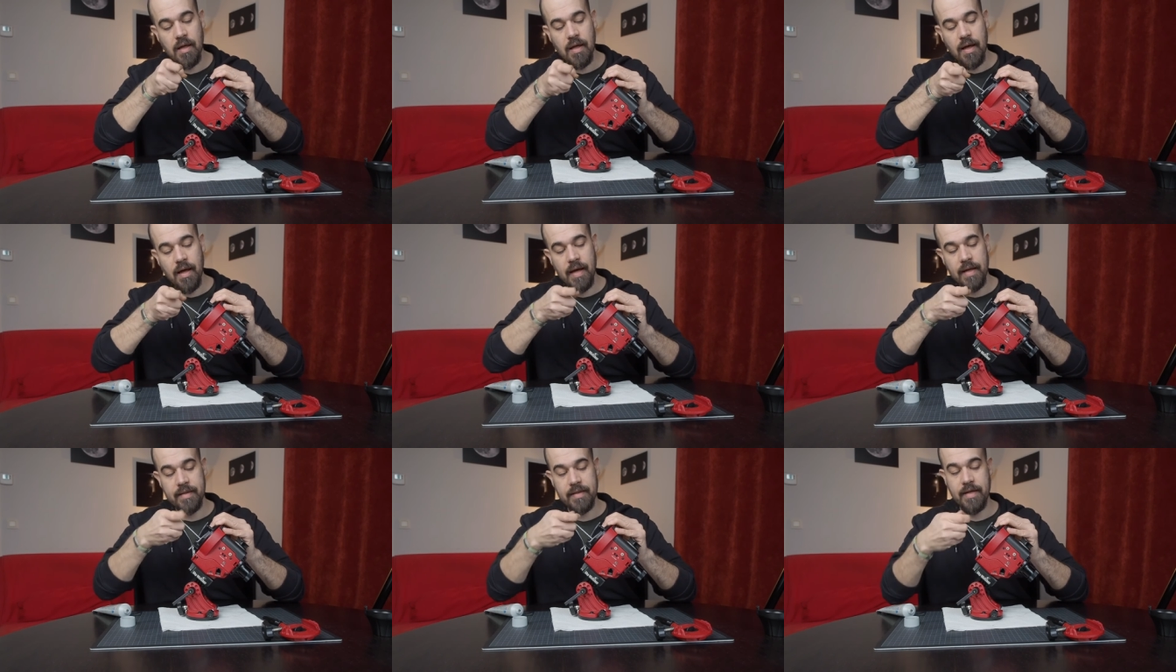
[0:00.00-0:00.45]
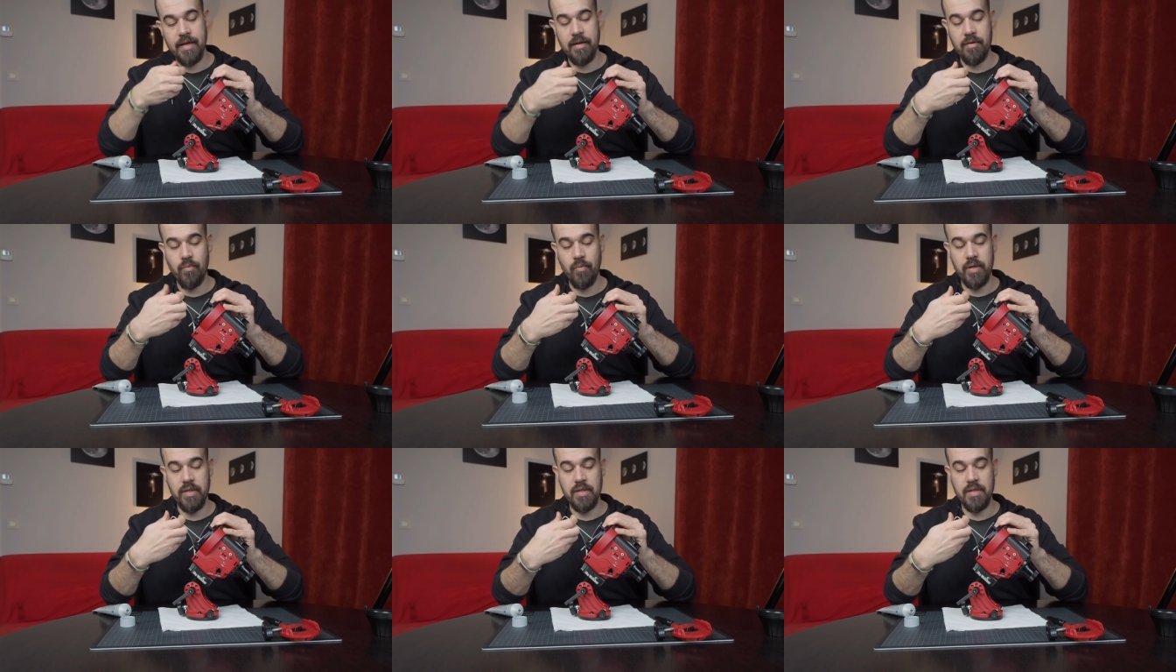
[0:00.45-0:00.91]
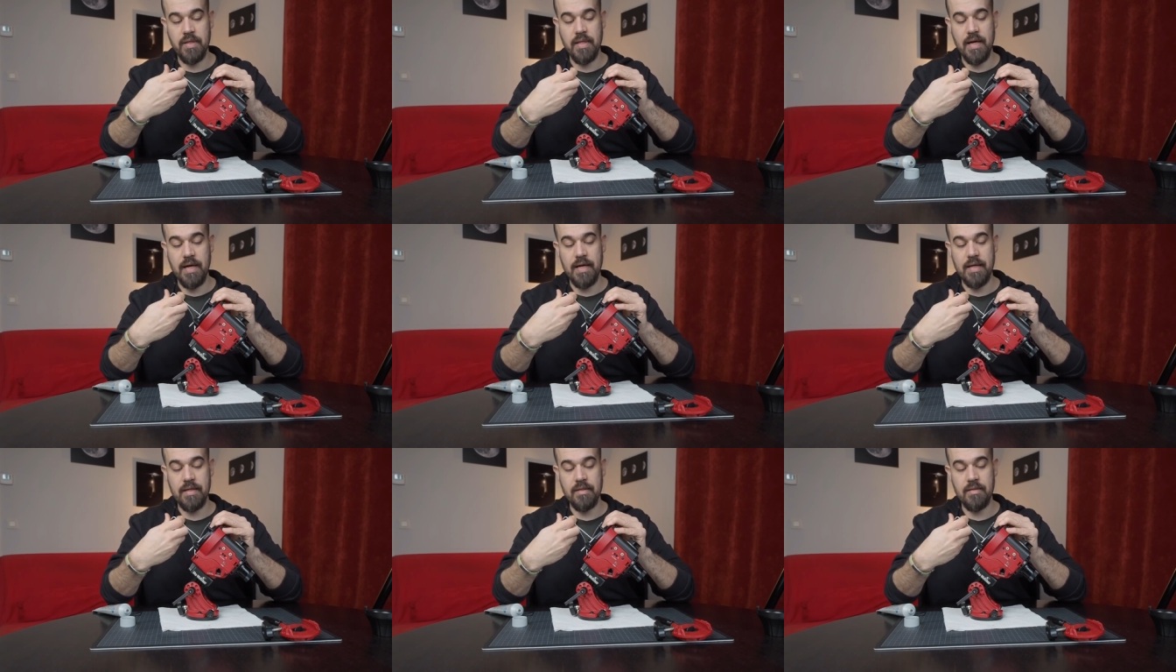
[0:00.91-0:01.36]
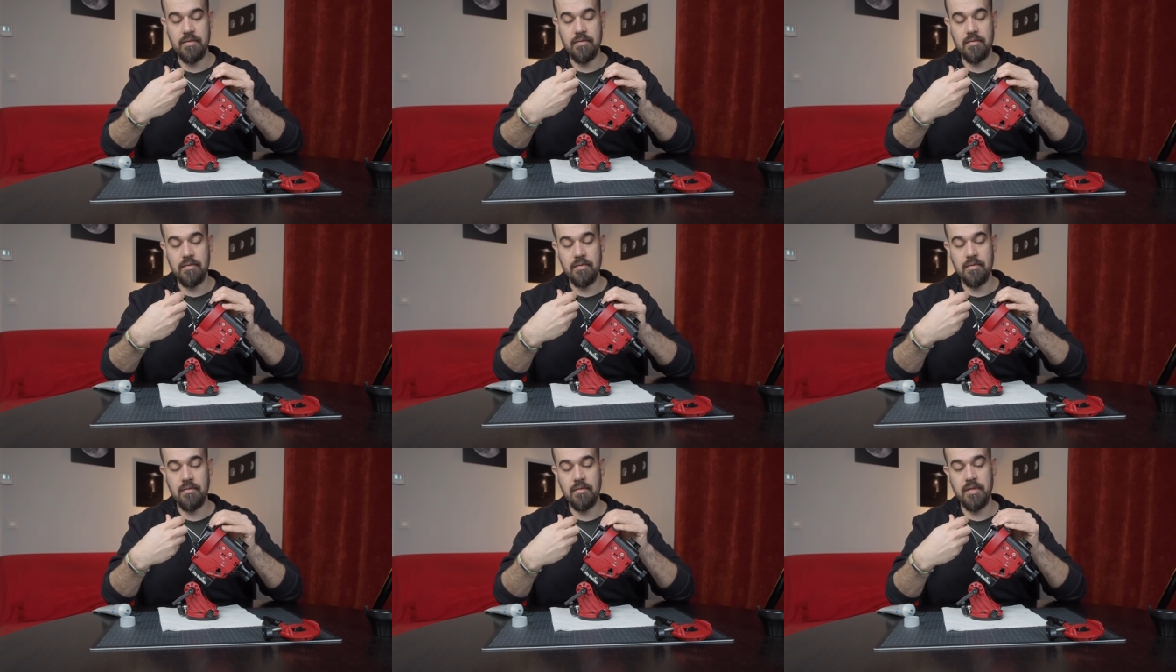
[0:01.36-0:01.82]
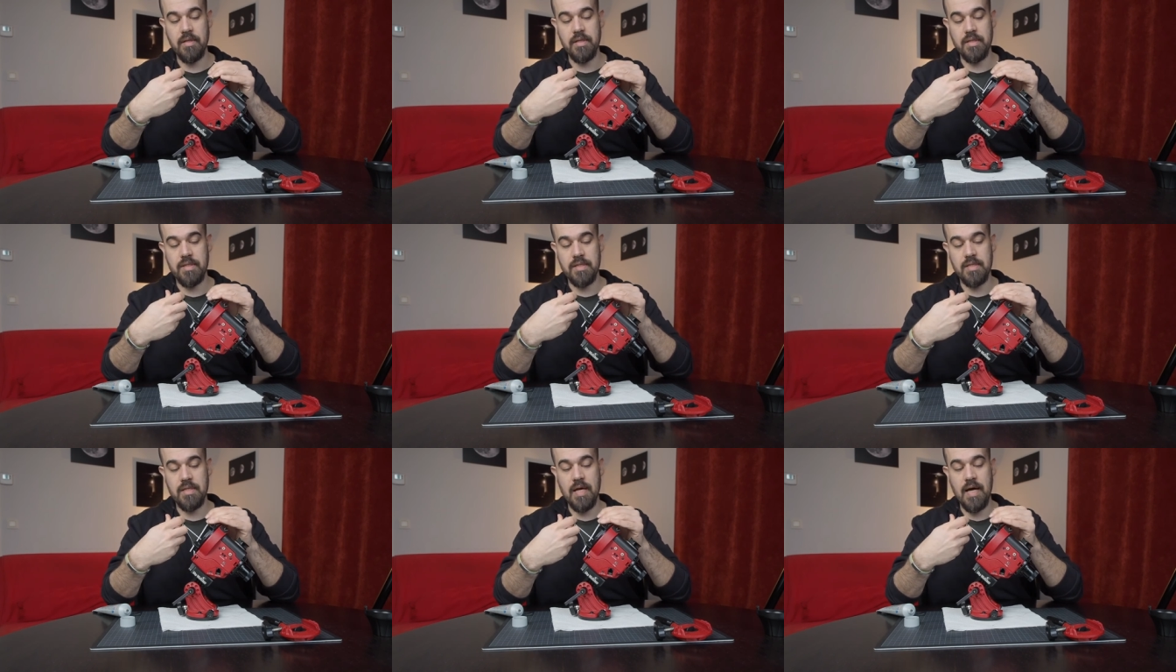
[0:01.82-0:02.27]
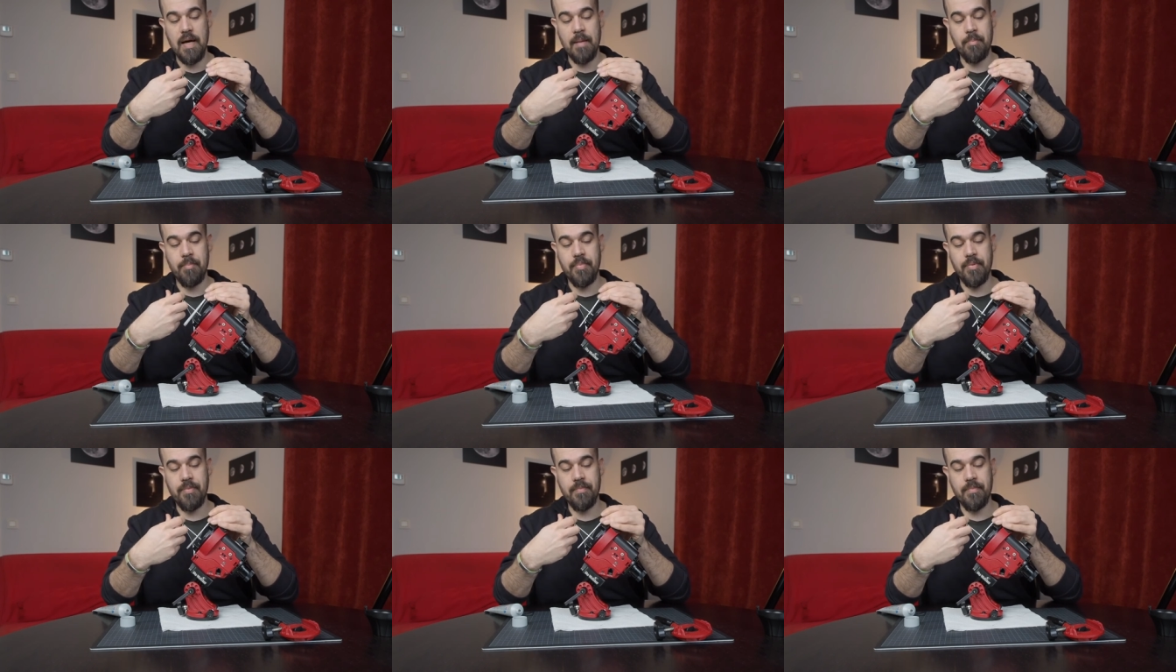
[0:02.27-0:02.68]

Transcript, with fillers: and then we tie this up